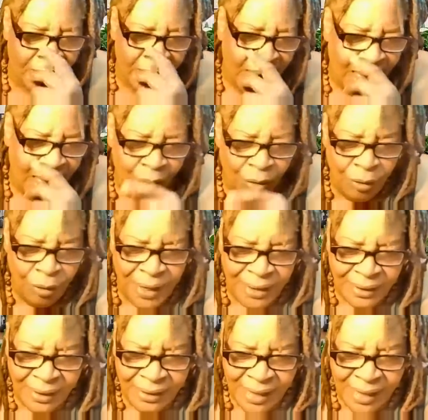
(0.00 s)
It, I
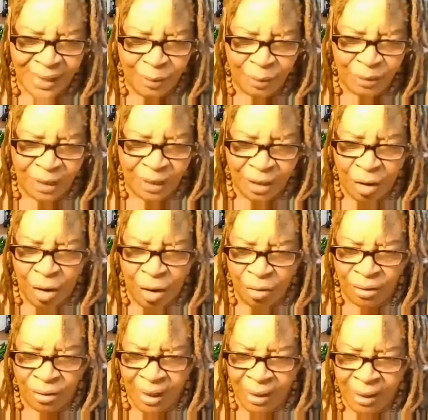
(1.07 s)
don't know if that's exactly what they
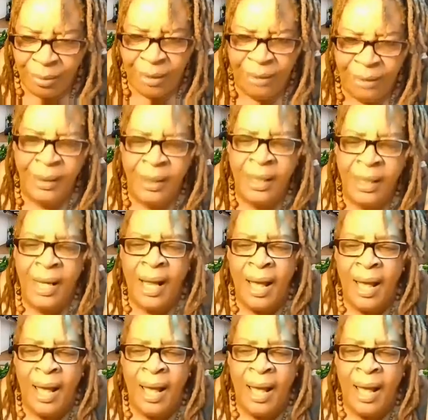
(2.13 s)
call that, but